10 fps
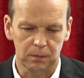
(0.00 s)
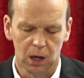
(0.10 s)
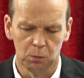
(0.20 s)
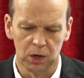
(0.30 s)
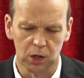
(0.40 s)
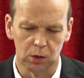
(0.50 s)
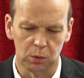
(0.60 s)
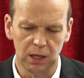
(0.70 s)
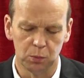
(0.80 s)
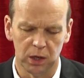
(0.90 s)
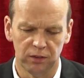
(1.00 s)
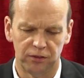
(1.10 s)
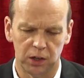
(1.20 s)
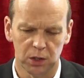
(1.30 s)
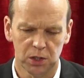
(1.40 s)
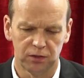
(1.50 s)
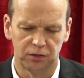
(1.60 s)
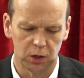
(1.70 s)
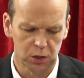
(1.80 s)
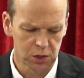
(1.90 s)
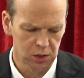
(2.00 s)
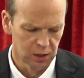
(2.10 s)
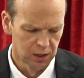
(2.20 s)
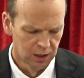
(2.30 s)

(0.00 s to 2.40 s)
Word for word: And we're going to read one verse, verse